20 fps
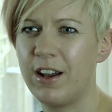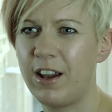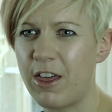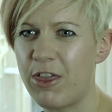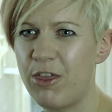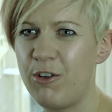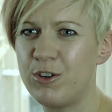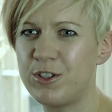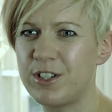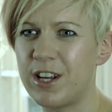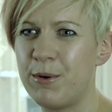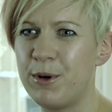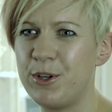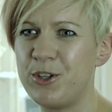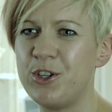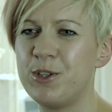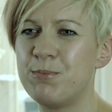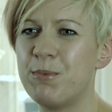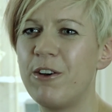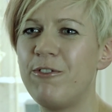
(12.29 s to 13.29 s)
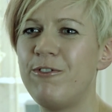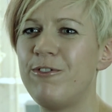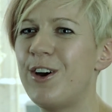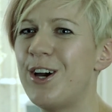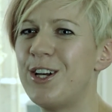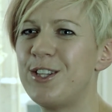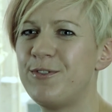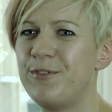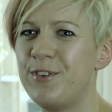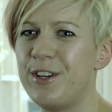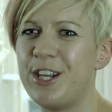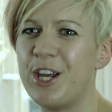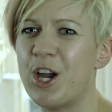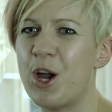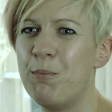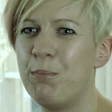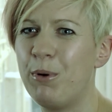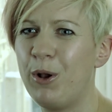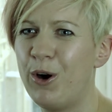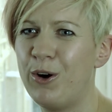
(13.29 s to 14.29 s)
and I thought I would use my first
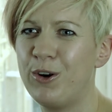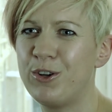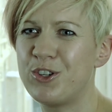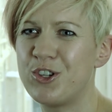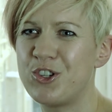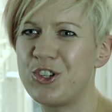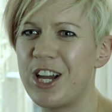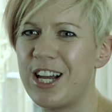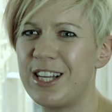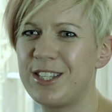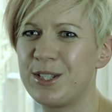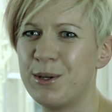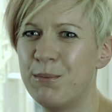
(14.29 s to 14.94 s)
video blog to share